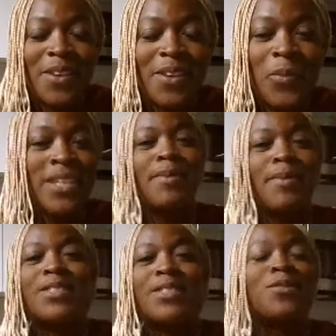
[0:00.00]
we
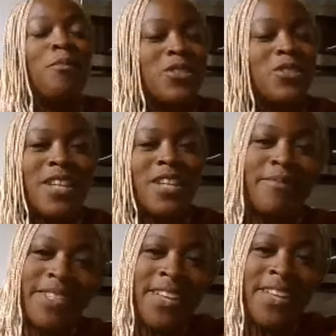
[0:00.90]
spent so much time
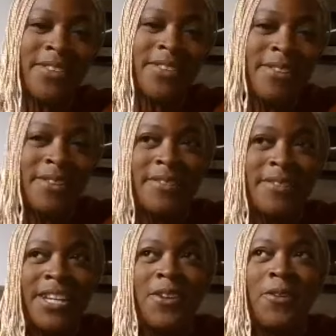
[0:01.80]
together,
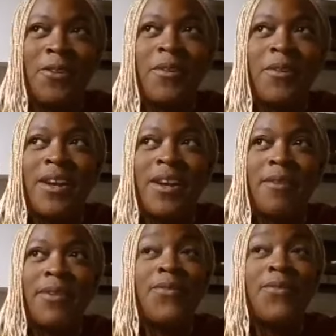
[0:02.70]
you know,
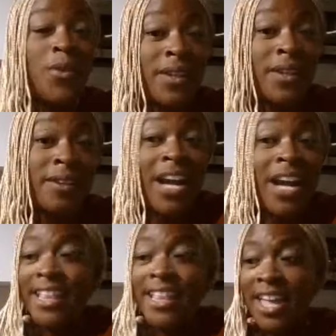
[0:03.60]
before
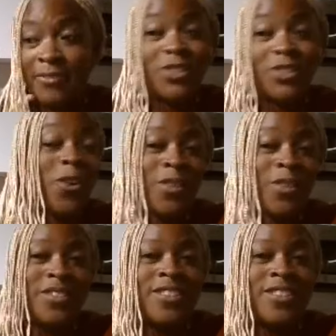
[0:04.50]
I left to go
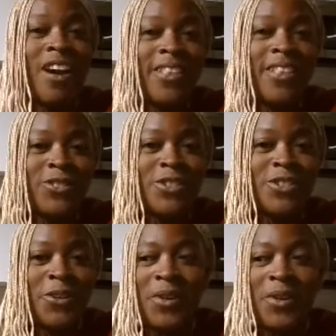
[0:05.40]
to, to college in
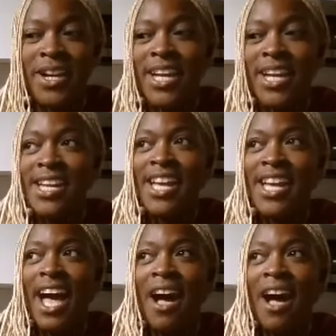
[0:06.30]
New York.
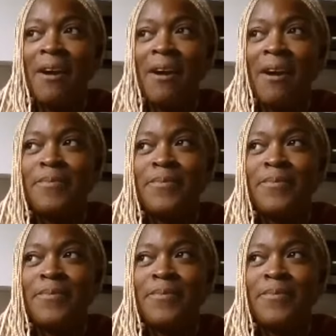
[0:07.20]
Um,